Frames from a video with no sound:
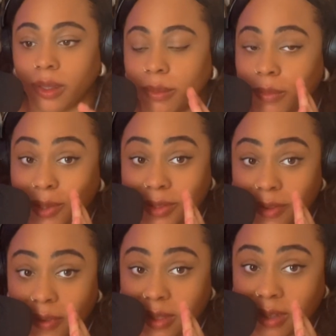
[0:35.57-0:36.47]
Most
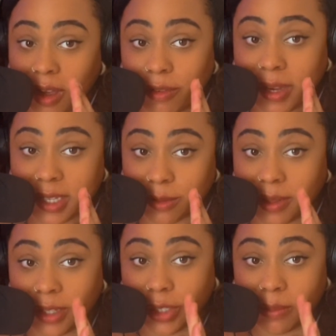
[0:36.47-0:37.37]
of us are raised with
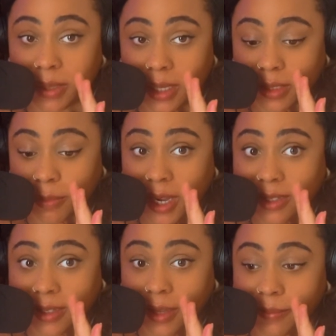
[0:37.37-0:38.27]
a GPS
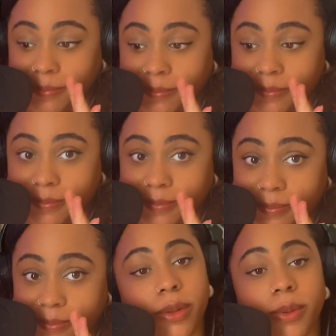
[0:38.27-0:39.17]
mindset.
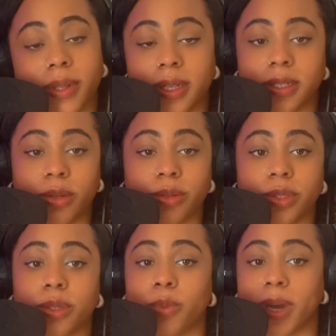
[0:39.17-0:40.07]
The one that tells
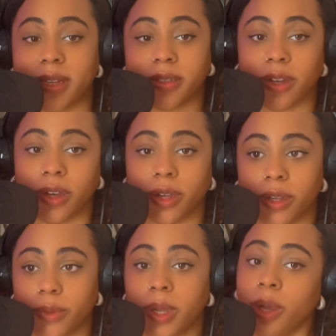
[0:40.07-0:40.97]
you where to
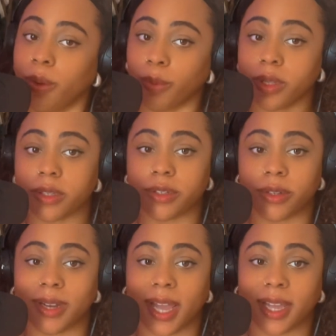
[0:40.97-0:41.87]
go, what to do
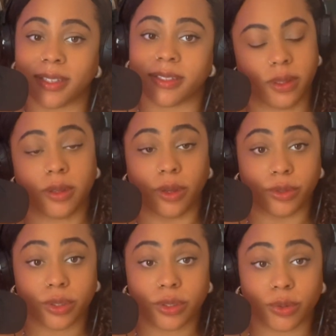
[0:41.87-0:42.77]
next, go
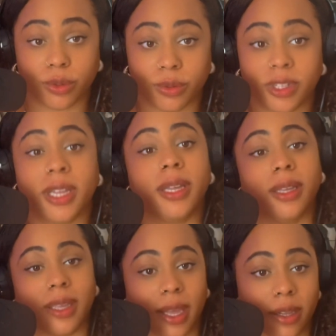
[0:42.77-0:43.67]
to school,
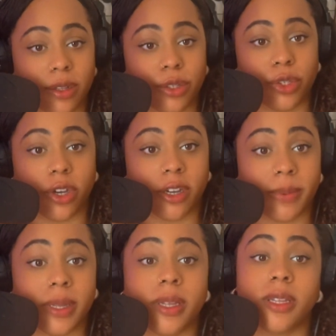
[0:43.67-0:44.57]
get a good job,
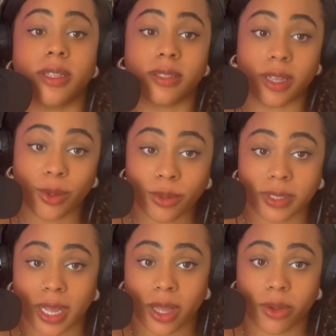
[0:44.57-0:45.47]
settle
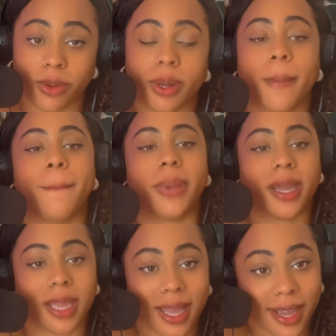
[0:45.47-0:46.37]
down, buy
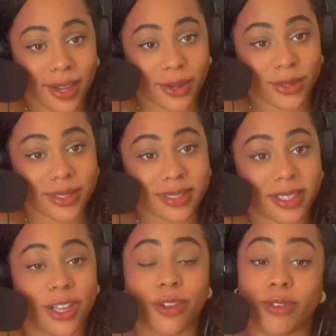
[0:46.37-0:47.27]
a house,
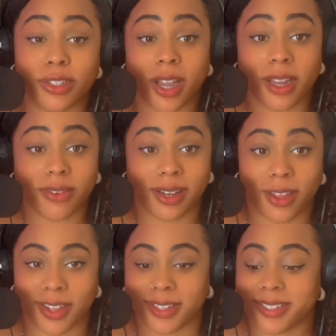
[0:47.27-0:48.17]
retire at
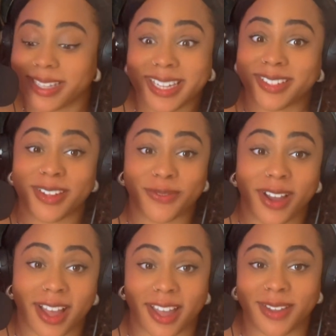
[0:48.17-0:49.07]
like
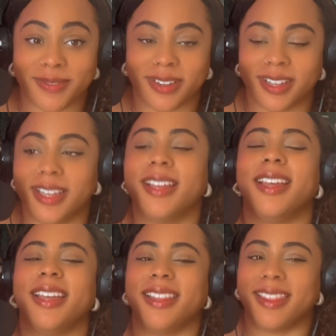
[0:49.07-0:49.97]
65,
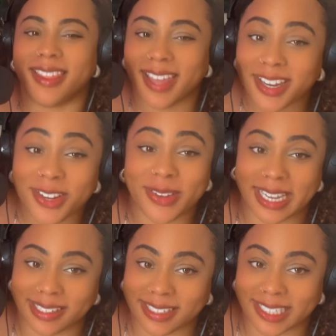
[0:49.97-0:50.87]
and then you
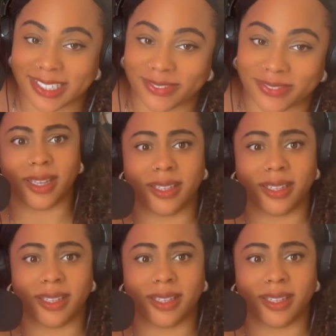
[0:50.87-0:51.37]
get to live.